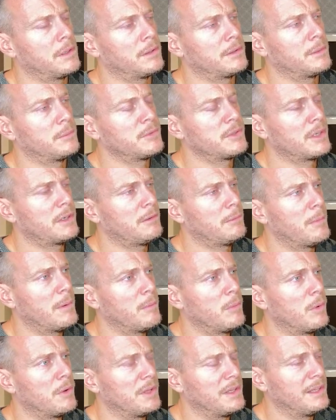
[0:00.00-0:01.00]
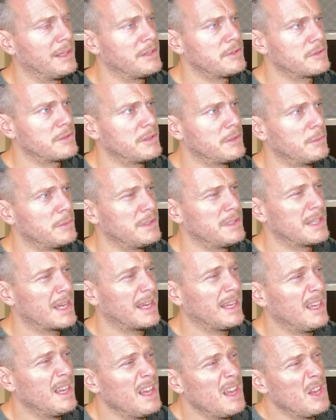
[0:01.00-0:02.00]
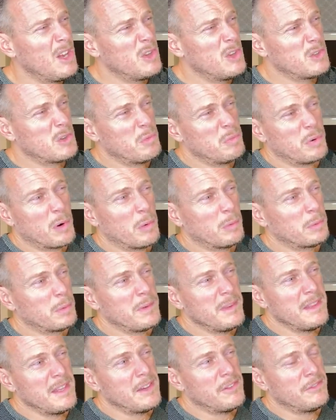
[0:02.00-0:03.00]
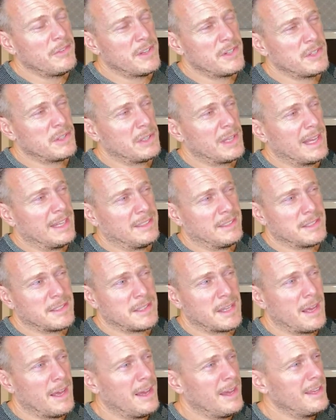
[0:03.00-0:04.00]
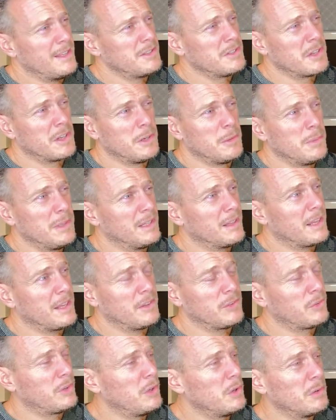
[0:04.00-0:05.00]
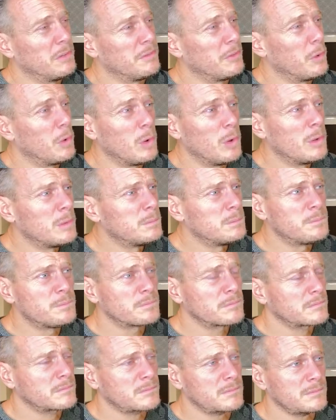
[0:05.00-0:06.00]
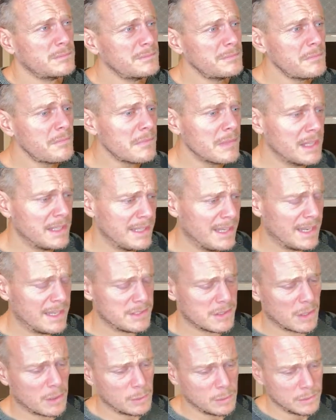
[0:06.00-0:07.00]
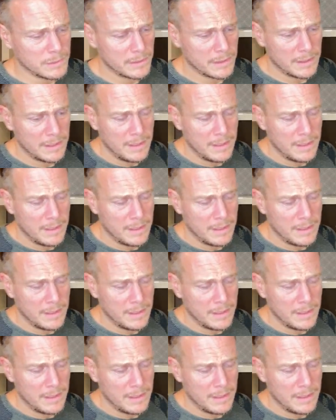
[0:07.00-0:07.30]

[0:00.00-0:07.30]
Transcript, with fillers: I'm trying to remember what the literature would say. So probably the official answer is going to be like 3 or 4 years old.